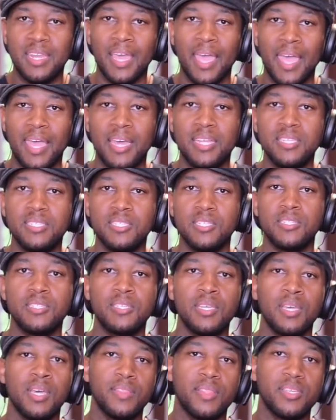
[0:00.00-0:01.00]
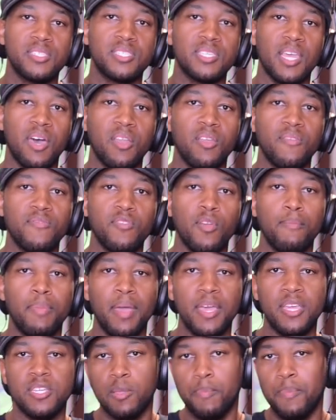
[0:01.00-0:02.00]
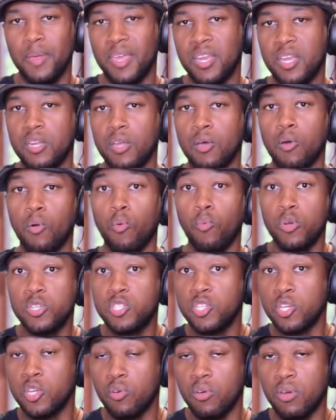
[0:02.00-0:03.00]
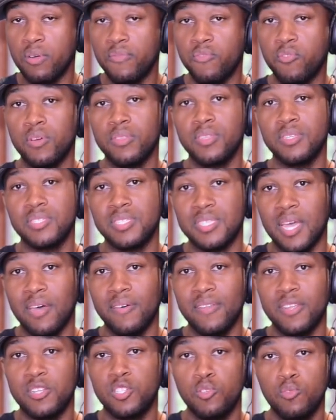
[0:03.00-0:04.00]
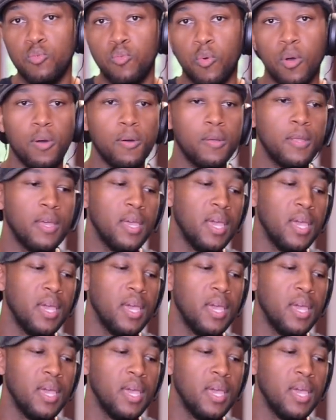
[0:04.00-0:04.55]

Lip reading: enhances the sound of your bass depending on what you're going for, the sound that you want.